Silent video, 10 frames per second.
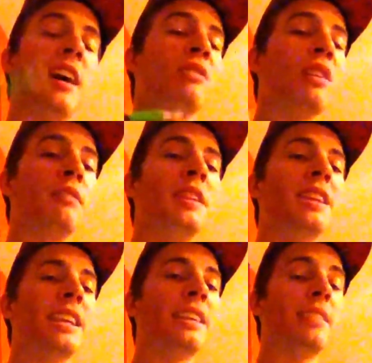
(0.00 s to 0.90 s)
I love the
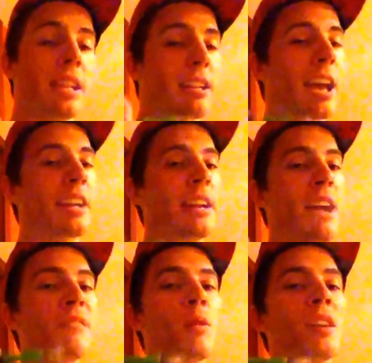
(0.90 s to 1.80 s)
heat that
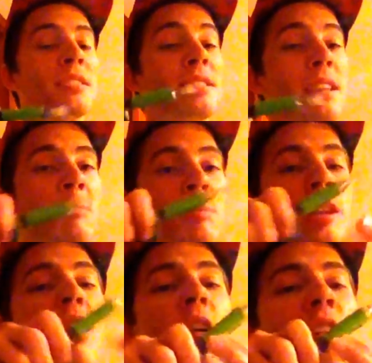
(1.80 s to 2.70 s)
9.5 watts is giving
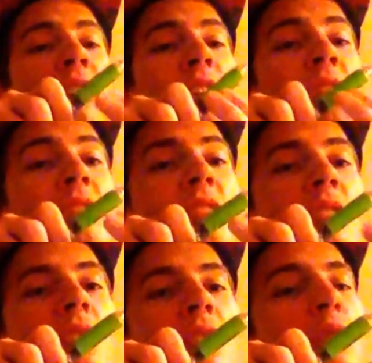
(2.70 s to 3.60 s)
me on this
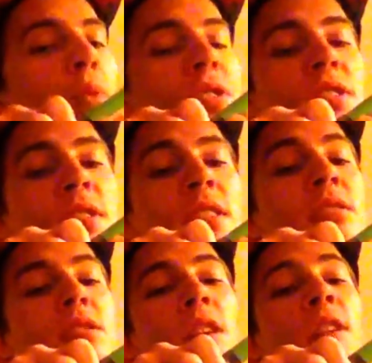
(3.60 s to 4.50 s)

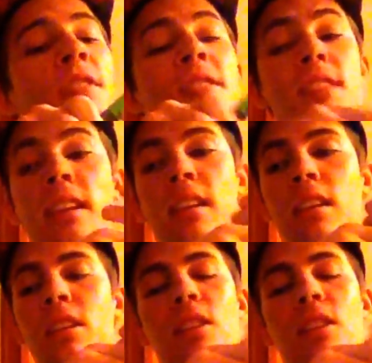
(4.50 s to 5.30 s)
resistance on this tank.